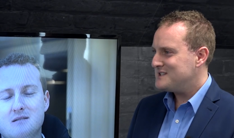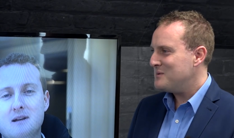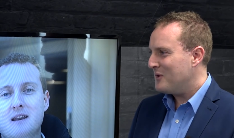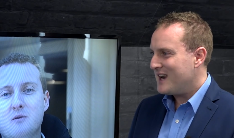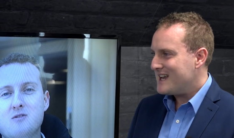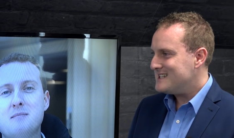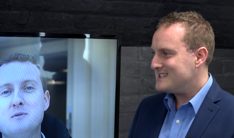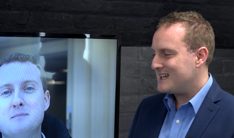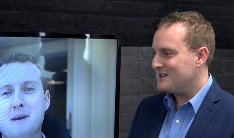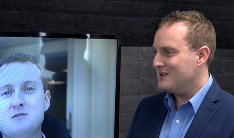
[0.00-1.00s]
Speaker 1: see what the latest
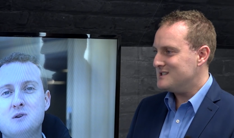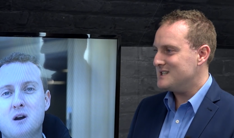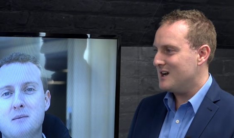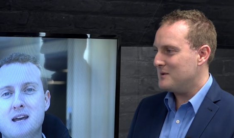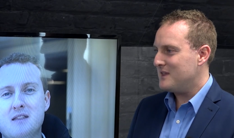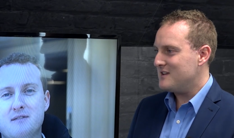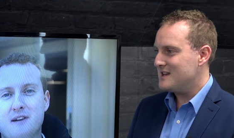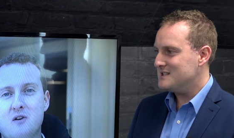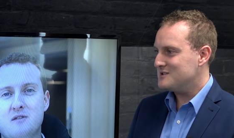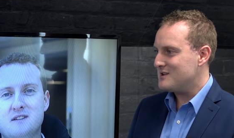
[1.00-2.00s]
technologies are within the
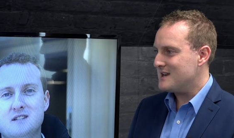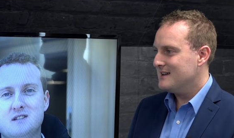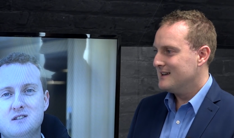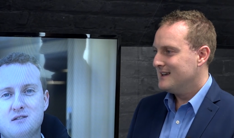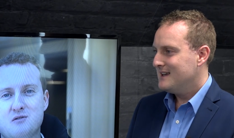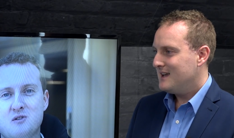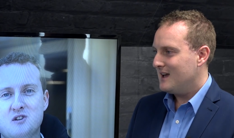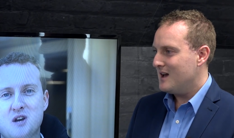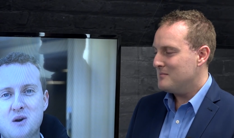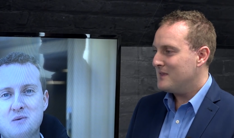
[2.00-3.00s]
industry. Yeah.
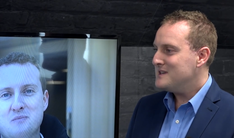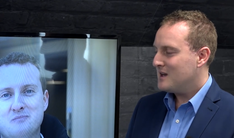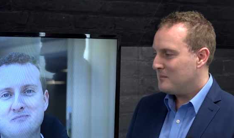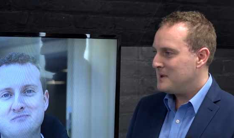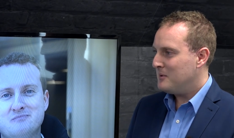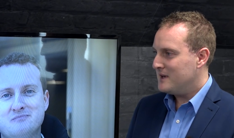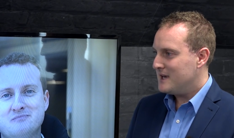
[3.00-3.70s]
Um, and these aren't people